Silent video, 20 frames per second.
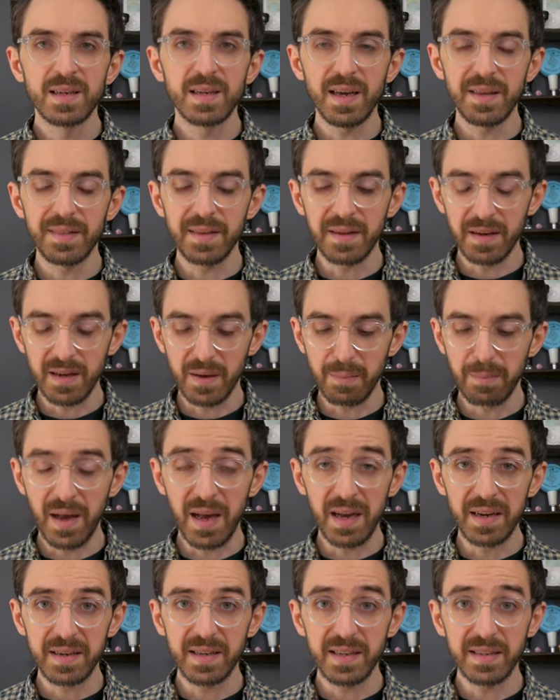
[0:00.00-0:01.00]
and then come
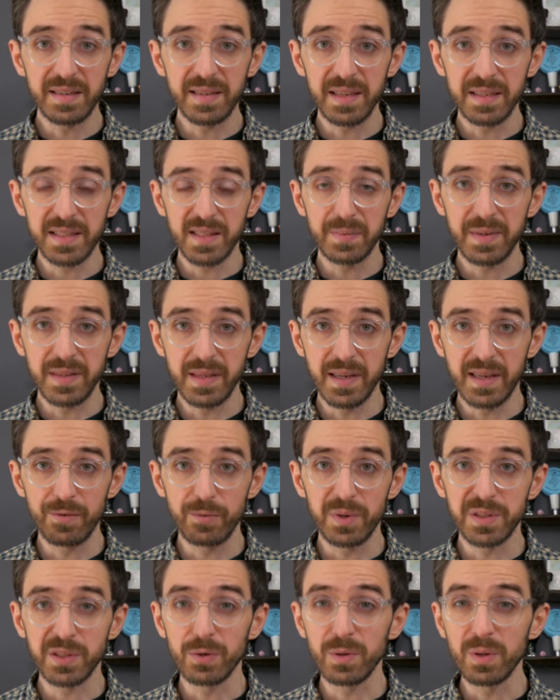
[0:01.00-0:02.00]
back and taste them again
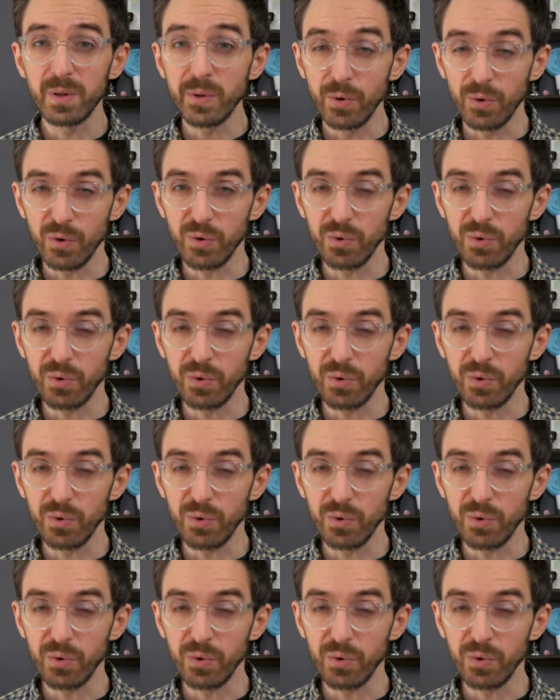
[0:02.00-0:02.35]
once they're a little